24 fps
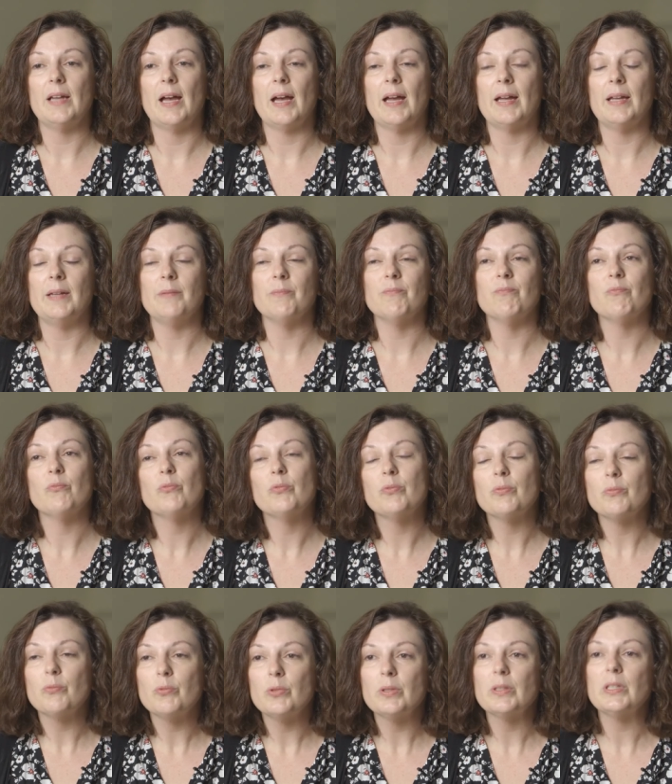am
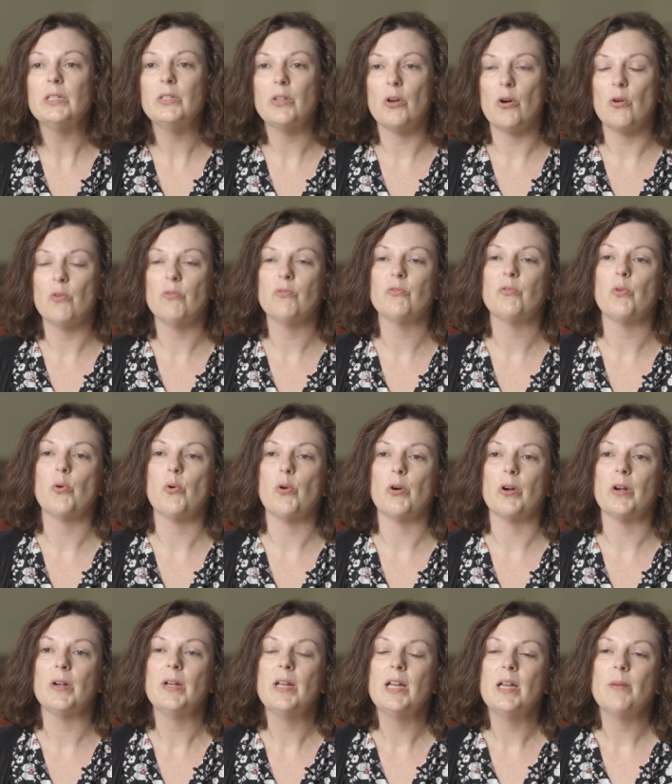really known
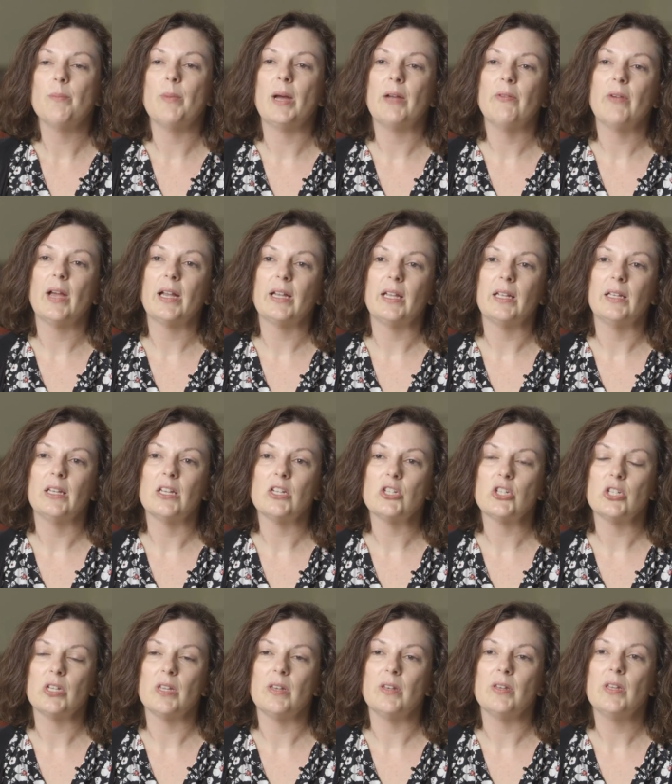for my
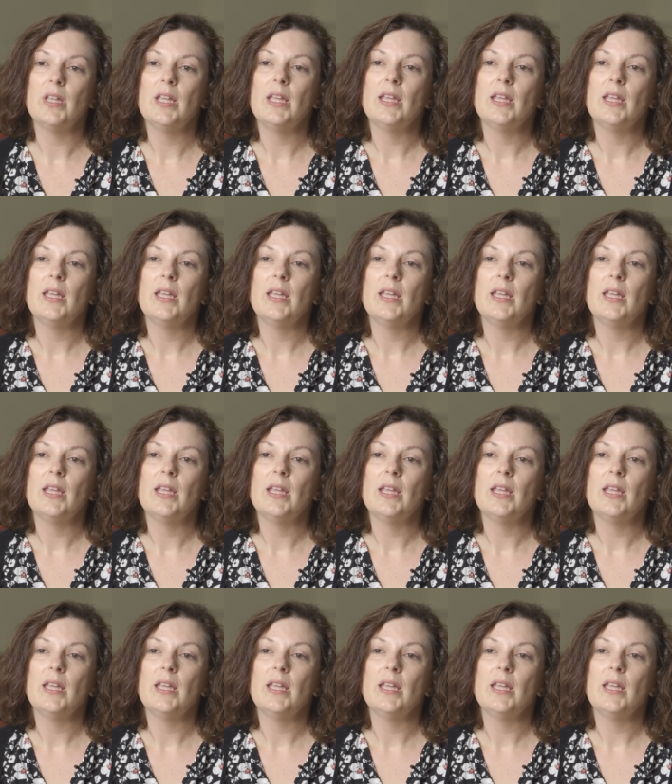recognition